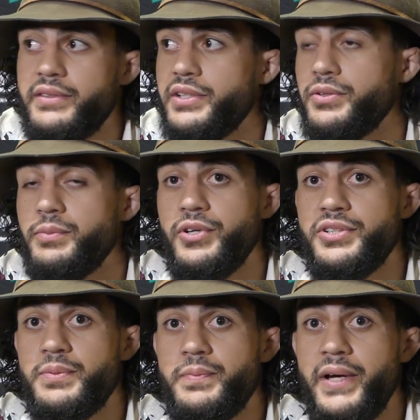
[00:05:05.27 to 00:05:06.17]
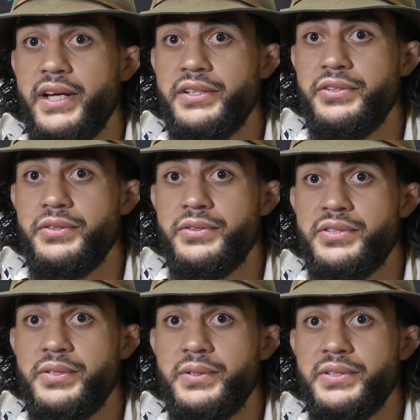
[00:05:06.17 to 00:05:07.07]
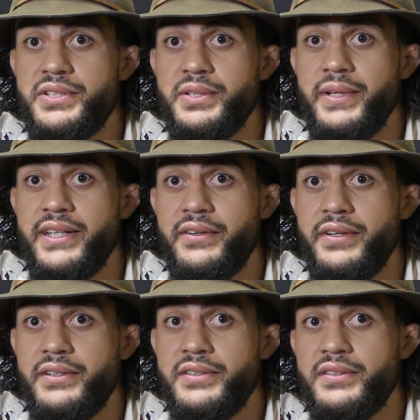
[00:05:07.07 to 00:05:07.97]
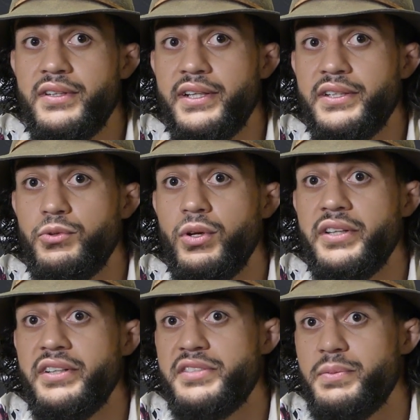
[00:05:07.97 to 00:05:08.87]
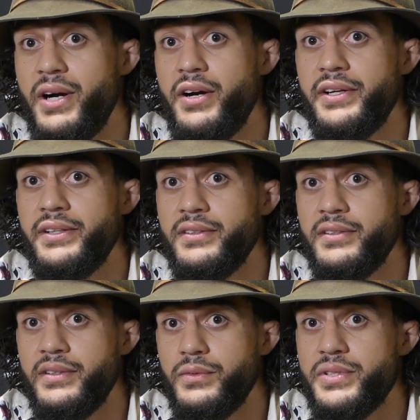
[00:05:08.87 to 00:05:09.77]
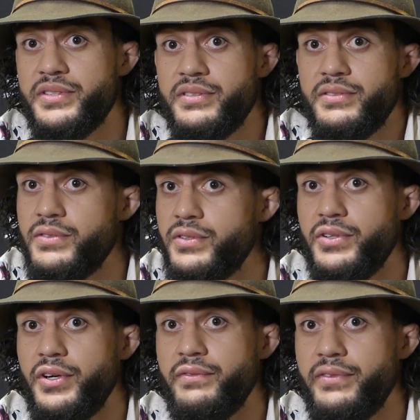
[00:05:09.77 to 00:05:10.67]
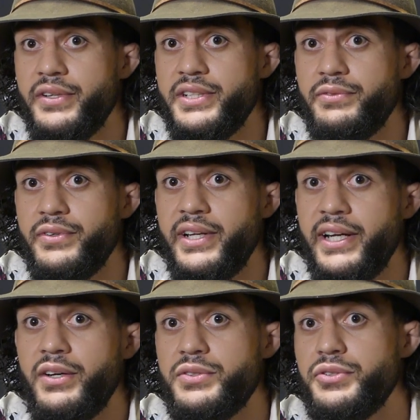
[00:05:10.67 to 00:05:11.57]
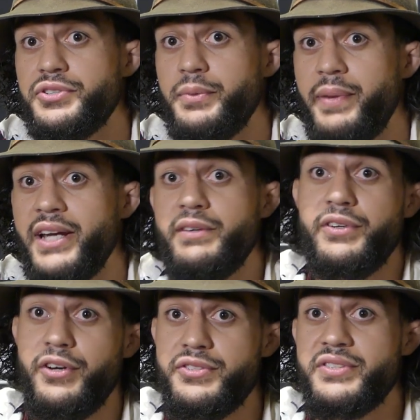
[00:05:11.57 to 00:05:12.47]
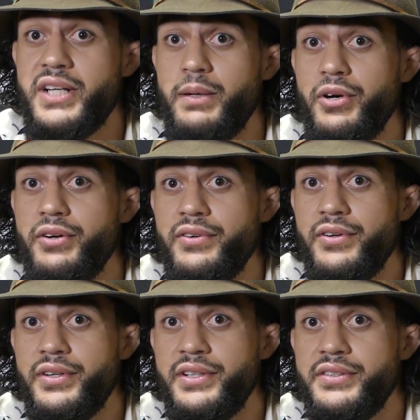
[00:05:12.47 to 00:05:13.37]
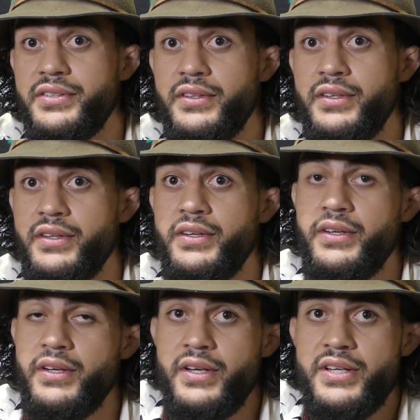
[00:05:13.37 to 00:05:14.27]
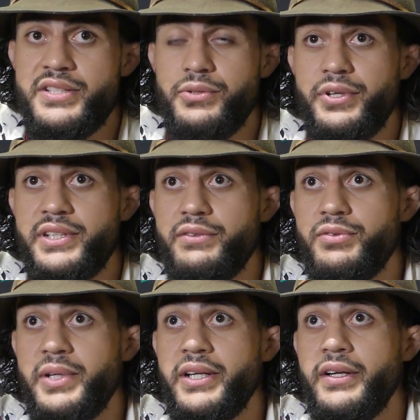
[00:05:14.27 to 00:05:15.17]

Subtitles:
they're almost paying you to be there, and like the quality of sparring was not very different, and I was also paying for coaches to come over, and still worked out for me.